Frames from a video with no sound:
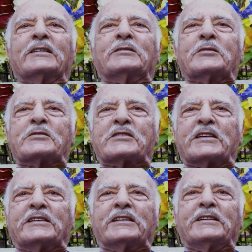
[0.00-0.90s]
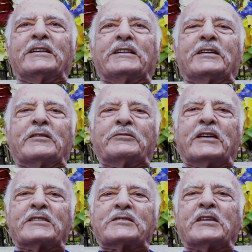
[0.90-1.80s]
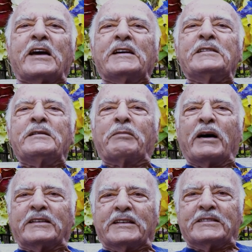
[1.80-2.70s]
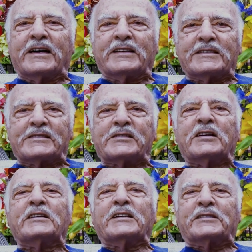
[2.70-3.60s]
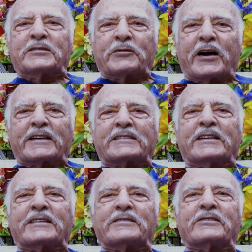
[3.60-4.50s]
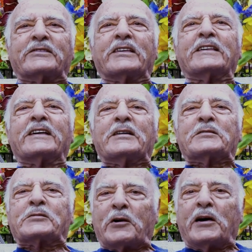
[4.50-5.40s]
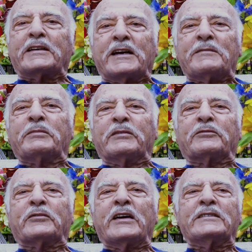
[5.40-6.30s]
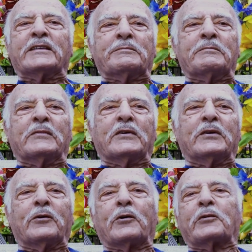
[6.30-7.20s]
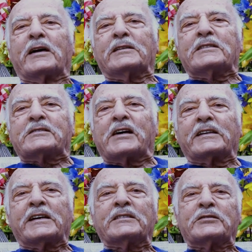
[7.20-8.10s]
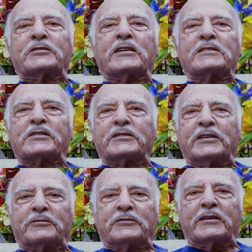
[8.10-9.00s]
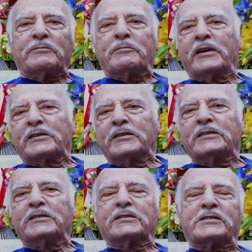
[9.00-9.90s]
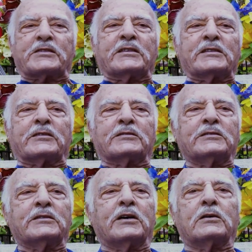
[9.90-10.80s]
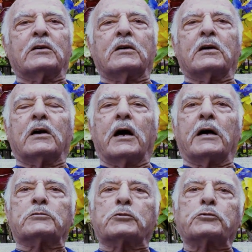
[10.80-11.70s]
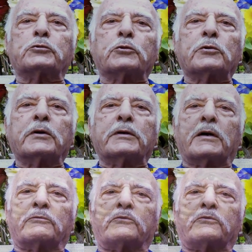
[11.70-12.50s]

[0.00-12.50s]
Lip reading: to see if there's anybody that is attractive so I can befriend them. Or at least I can check, see if they're married, they're single. And sure enough,